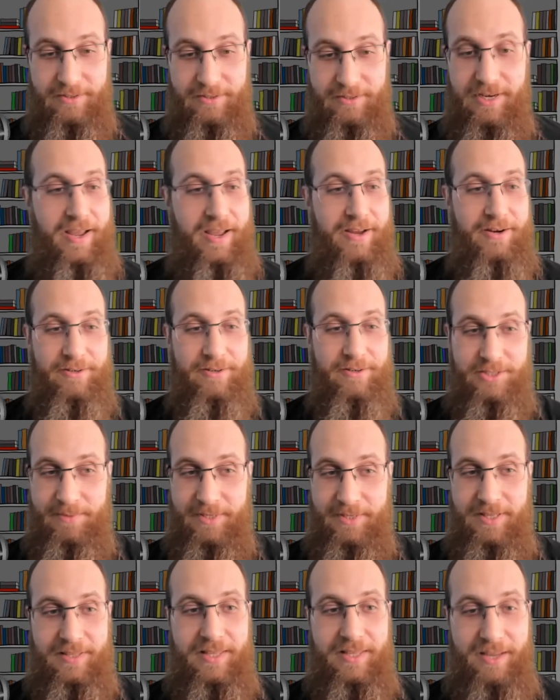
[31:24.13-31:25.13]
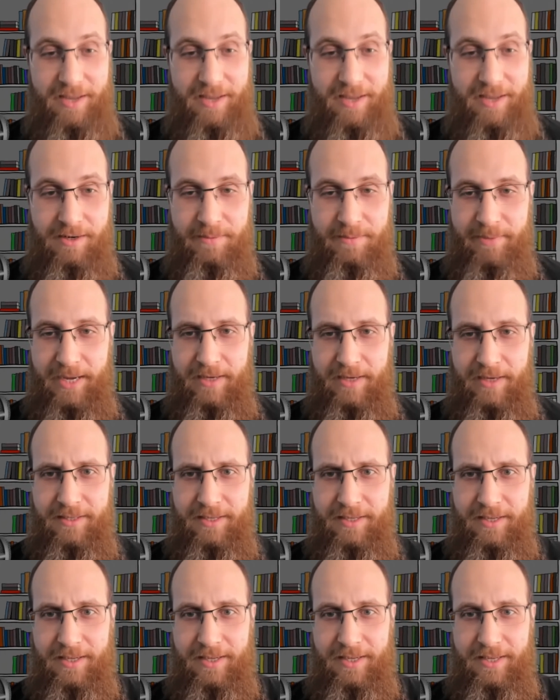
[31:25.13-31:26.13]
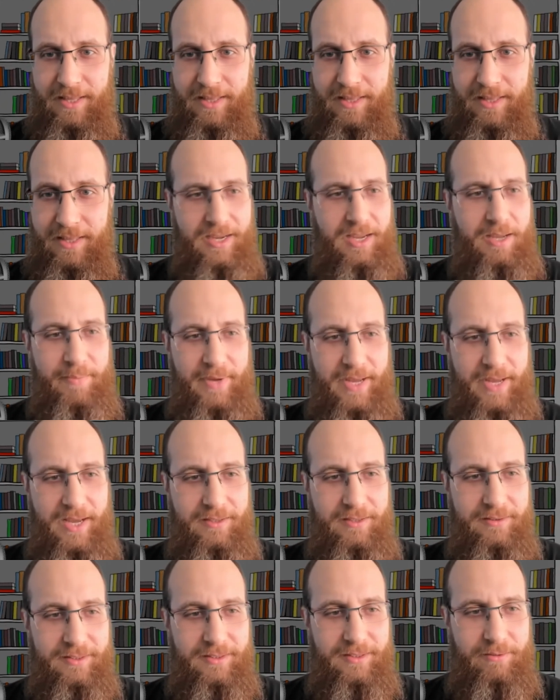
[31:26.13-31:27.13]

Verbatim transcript: day or something that they care about. Think about,